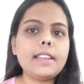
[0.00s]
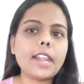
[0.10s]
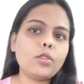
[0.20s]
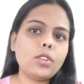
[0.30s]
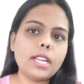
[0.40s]

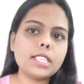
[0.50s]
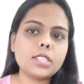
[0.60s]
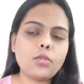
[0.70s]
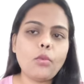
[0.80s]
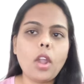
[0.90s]
regulates
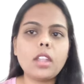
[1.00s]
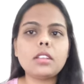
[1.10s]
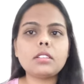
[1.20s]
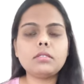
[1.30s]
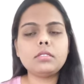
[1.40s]
what
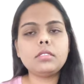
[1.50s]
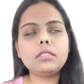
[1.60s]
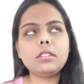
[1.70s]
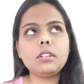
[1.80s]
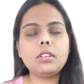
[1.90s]

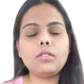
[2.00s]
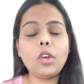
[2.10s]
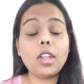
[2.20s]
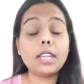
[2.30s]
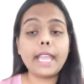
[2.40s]

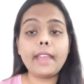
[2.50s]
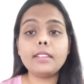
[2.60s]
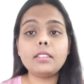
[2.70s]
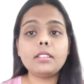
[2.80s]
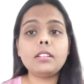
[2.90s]

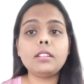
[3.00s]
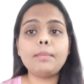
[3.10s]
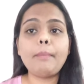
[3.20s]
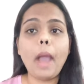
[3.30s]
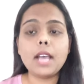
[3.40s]
can
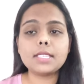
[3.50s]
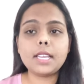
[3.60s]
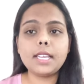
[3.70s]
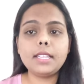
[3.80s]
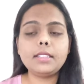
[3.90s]
pass
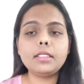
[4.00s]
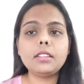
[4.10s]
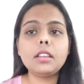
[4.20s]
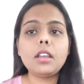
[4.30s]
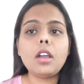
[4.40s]
in
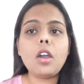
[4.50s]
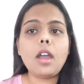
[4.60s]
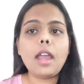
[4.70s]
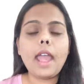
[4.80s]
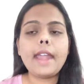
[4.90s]

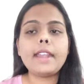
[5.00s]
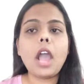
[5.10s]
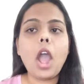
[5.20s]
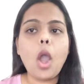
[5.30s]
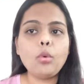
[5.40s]
and
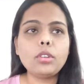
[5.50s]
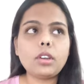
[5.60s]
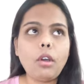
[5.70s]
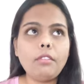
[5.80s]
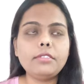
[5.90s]
out
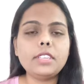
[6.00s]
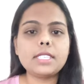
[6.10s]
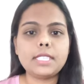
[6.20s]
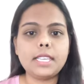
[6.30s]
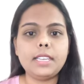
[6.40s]
of the
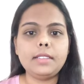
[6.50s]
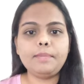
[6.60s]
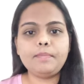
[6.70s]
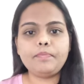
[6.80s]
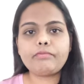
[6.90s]
cell.
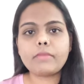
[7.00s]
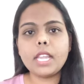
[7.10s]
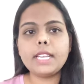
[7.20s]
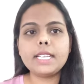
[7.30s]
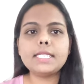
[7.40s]

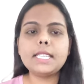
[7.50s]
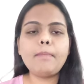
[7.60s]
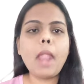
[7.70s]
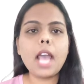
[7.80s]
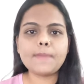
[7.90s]
It is the
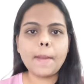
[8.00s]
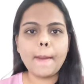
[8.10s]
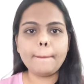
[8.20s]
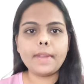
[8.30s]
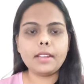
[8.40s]
plasma
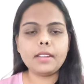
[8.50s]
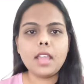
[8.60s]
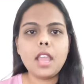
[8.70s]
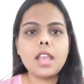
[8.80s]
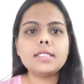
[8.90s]
membrane.
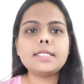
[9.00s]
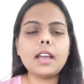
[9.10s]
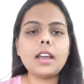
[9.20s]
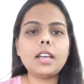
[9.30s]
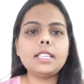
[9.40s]

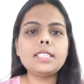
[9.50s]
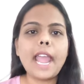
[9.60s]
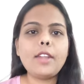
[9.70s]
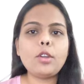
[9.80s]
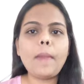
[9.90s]
The
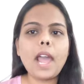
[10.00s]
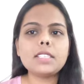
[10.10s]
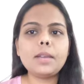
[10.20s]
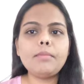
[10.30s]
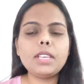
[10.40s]

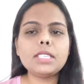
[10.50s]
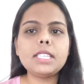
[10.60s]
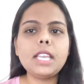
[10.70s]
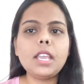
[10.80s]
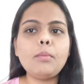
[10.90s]
cytoplasm is
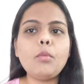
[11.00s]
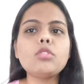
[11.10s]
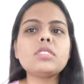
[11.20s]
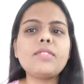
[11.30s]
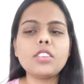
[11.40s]
the
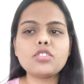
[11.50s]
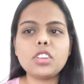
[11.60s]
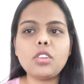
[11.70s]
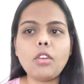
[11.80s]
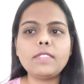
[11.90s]
most
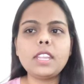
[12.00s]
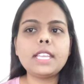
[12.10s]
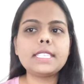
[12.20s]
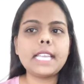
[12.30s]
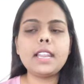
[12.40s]
function of the
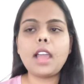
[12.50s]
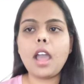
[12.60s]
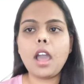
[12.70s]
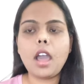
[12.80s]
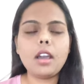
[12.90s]
cell
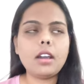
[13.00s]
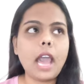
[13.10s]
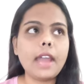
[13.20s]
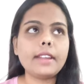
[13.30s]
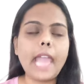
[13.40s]

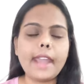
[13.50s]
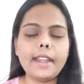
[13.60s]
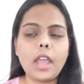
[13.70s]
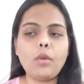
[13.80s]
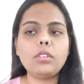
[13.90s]
are
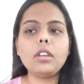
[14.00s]
carried out.